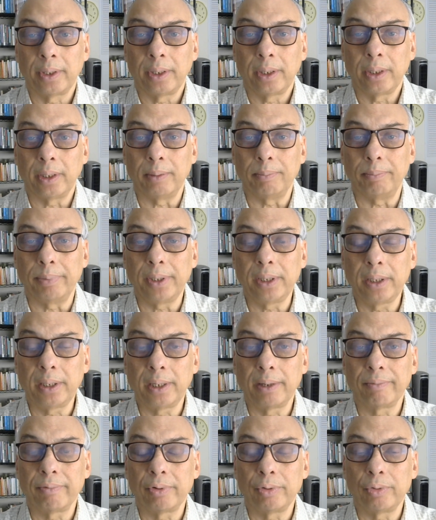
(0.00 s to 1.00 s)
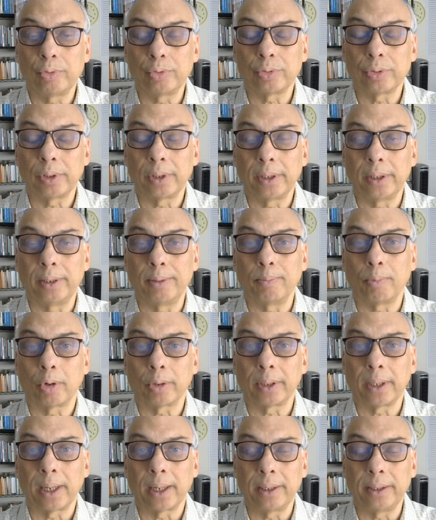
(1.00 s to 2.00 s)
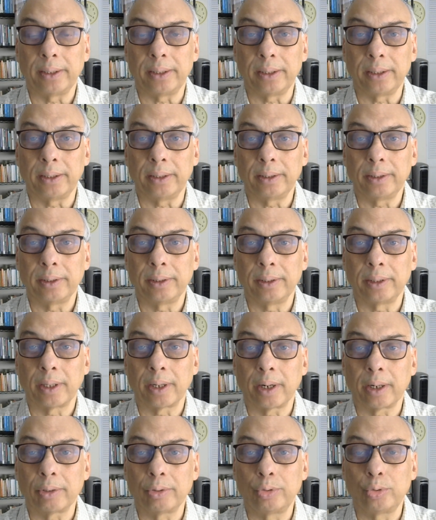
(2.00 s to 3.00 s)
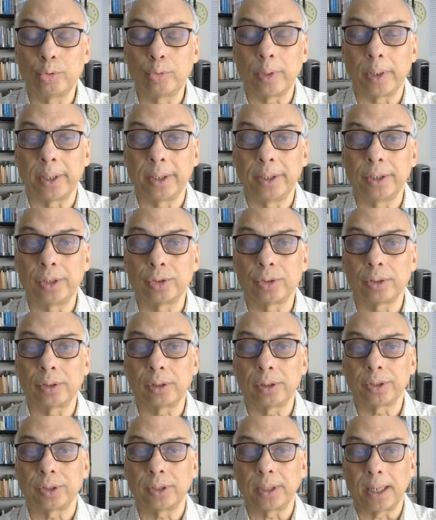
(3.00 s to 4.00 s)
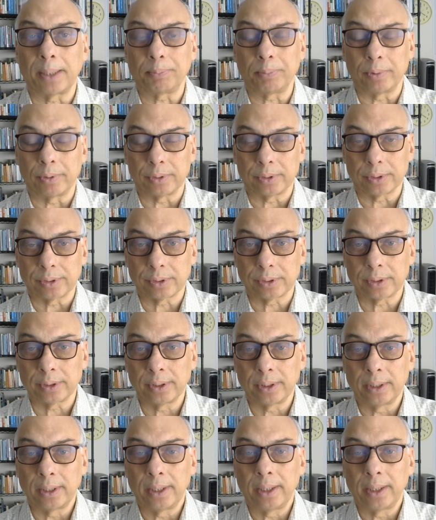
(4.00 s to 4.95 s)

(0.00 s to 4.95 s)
In Being Evolution and Immortality, there are two additional chapters,